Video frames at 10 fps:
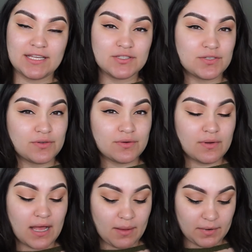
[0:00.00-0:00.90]

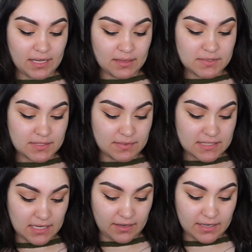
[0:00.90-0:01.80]
into when it comes to
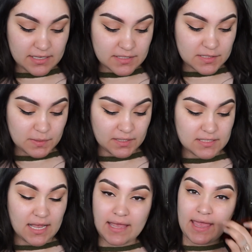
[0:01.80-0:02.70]
mascaras, is
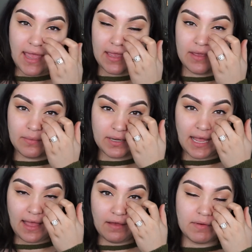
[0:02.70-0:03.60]
because I hate when
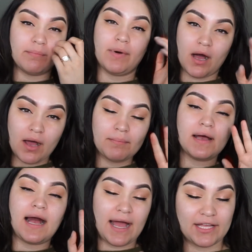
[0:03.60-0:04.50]
I have a
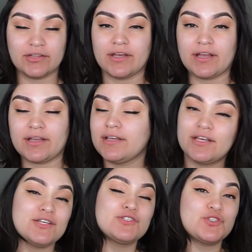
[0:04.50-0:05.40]
bomb eye look,
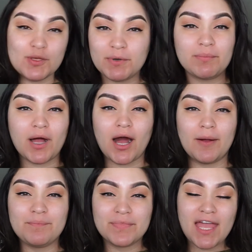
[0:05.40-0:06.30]
super
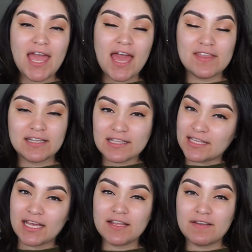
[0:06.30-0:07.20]
bomb, and then at
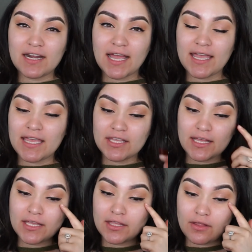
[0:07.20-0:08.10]
the end of the night,
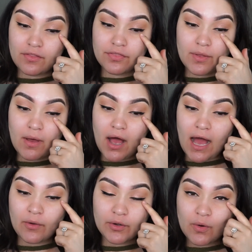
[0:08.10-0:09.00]
like the
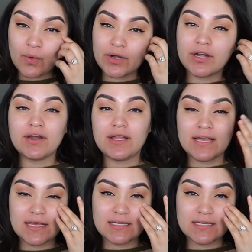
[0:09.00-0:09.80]
outer corner,